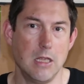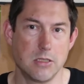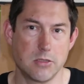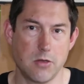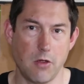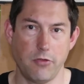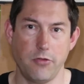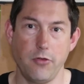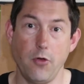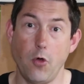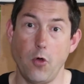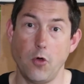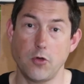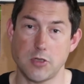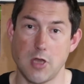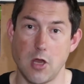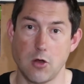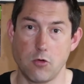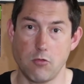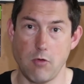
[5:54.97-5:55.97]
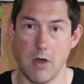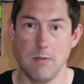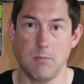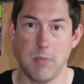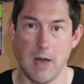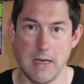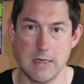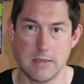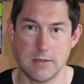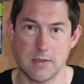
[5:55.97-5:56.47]
So I thought a great
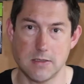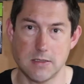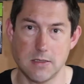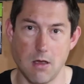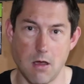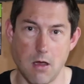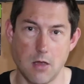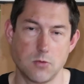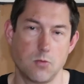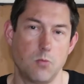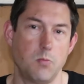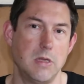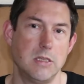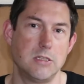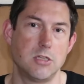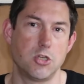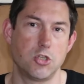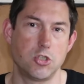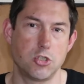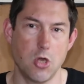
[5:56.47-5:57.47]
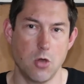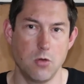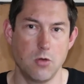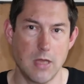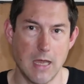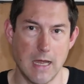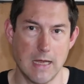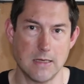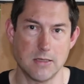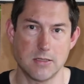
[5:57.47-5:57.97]
place to start would be to
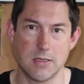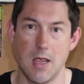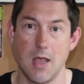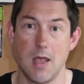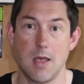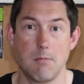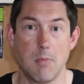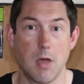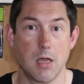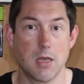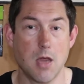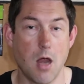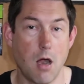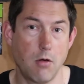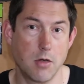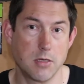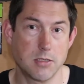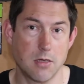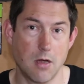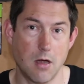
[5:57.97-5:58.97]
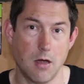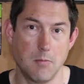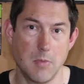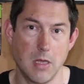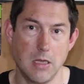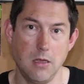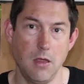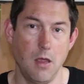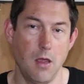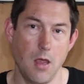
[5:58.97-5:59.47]
showcase my current
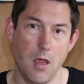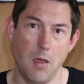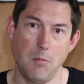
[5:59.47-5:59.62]
army.